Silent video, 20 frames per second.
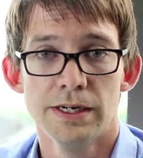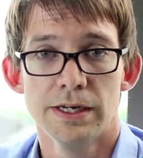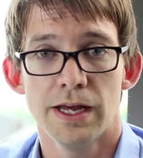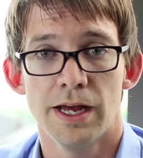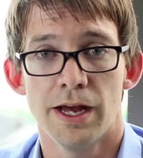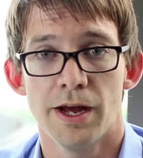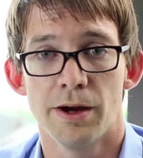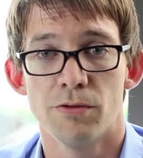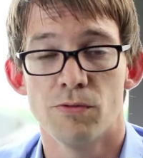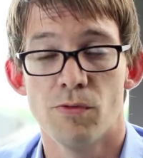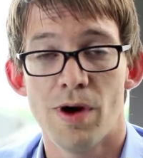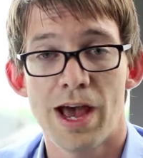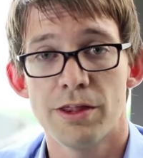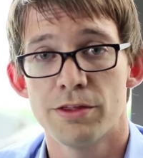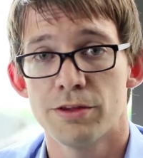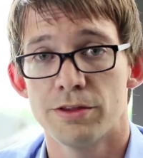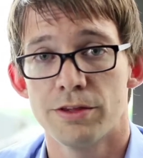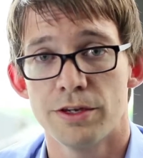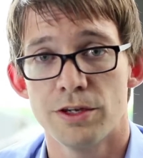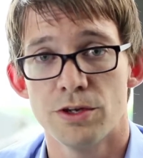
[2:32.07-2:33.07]

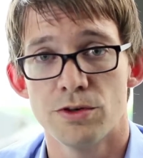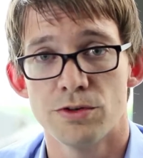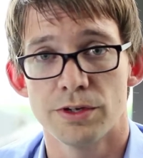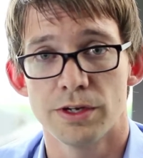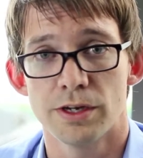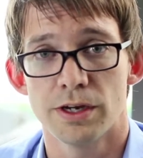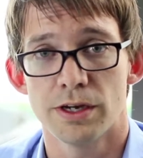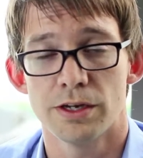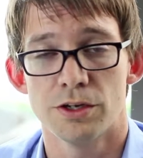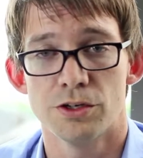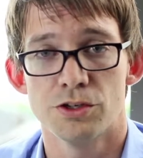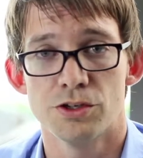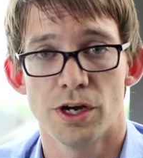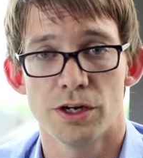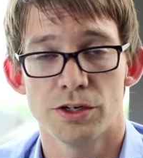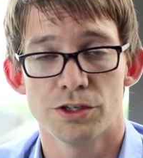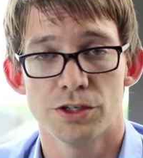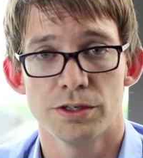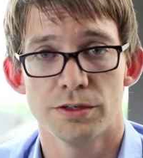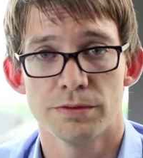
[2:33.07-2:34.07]
Rather than using a
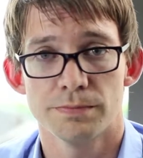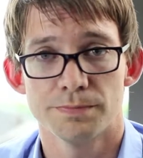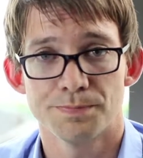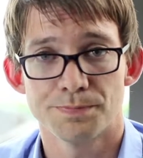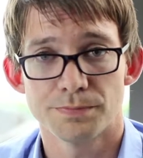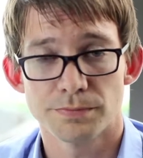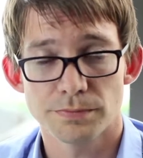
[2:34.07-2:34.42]
conjunction,